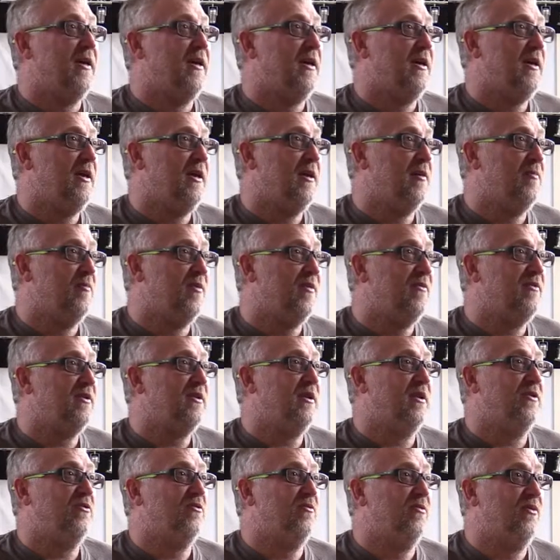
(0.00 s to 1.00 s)
in Slavyansk.
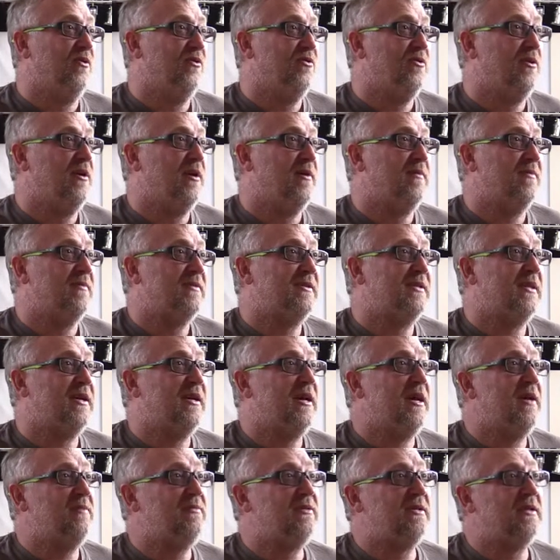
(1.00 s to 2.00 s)
And we
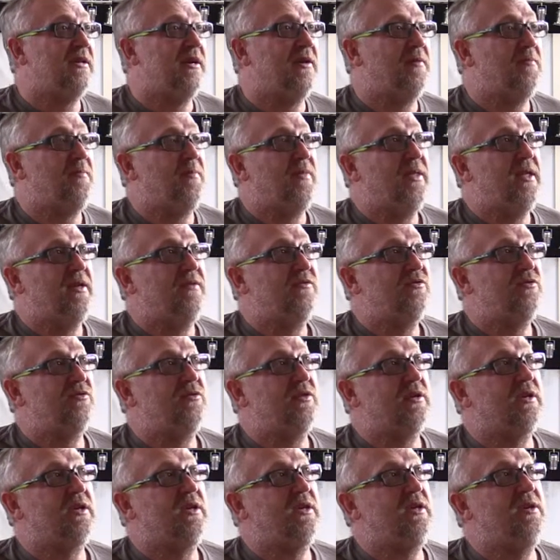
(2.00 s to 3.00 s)
assist people.
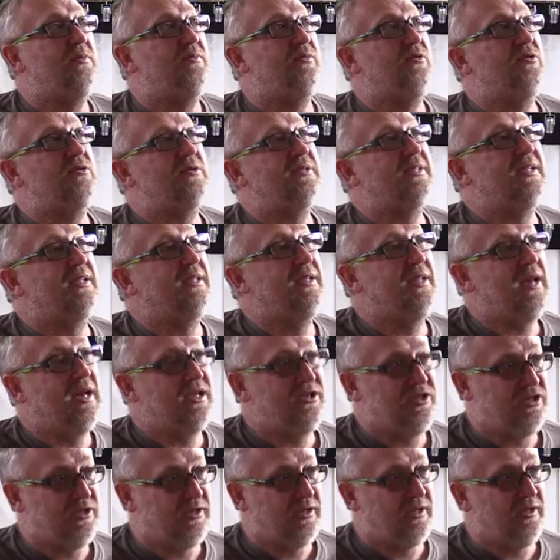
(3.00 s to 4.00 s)
We try not only
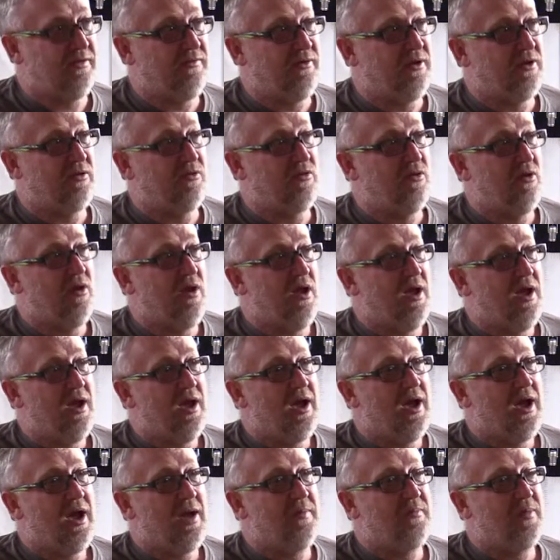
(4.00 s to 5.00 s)
to give a person
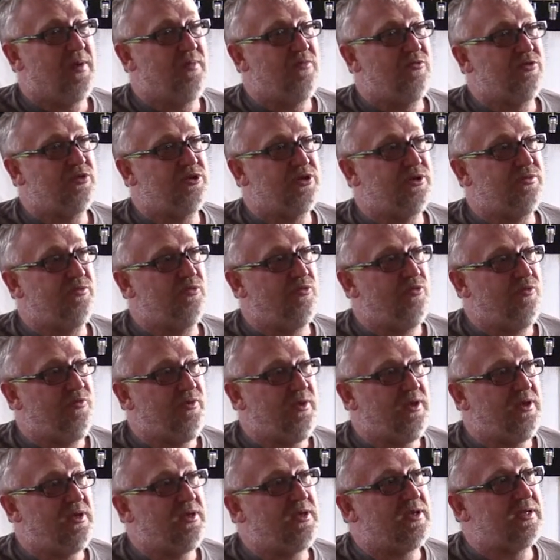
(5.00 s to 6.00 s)
what he needs,
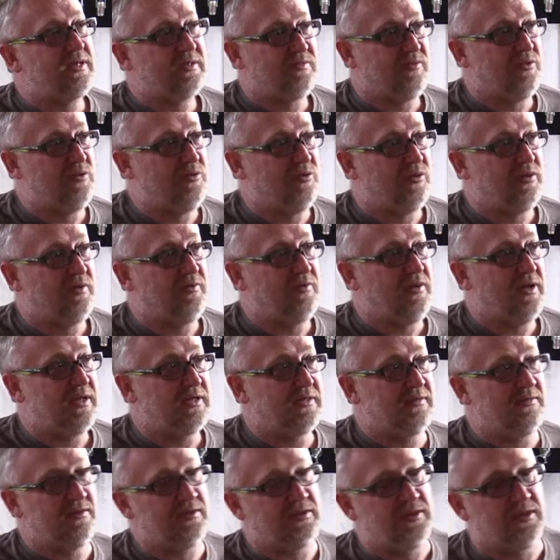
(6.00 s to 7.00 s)
but also to
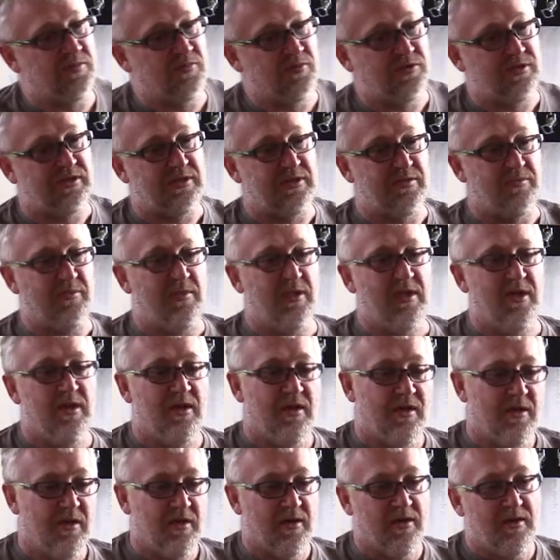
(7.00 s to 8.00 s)
show his
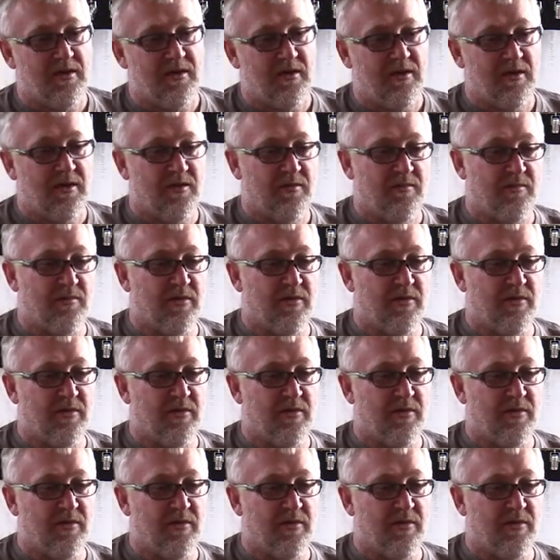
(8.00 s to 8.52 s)
responsibility here.